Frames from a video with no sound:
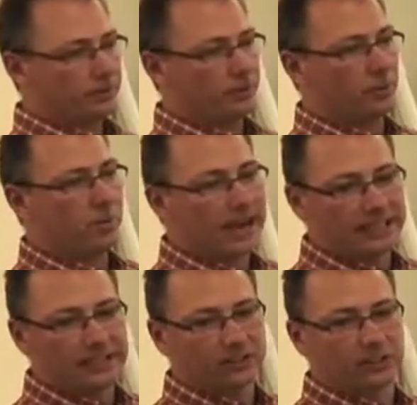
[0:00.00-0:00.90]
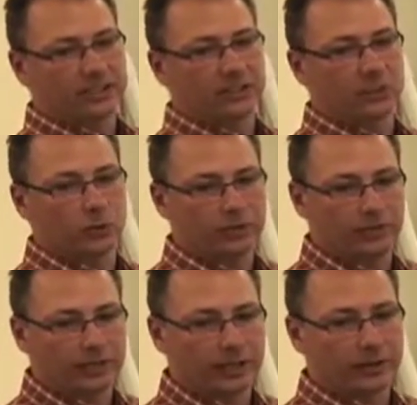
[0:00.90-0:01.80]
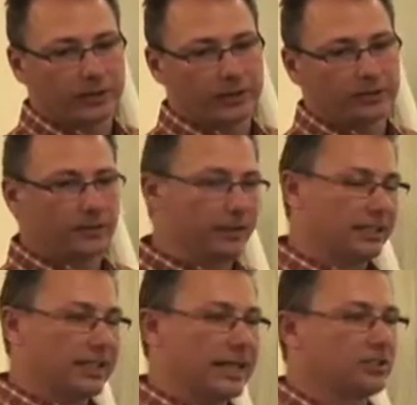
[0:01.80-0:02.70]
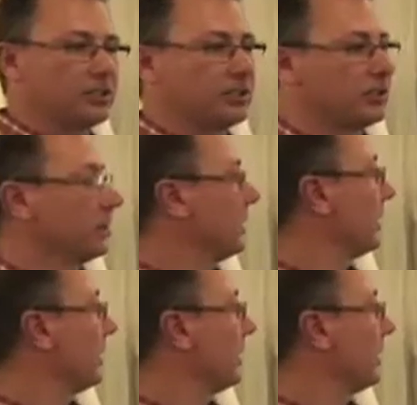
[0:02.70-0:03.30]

we know mining is a big issue in this area, and it has its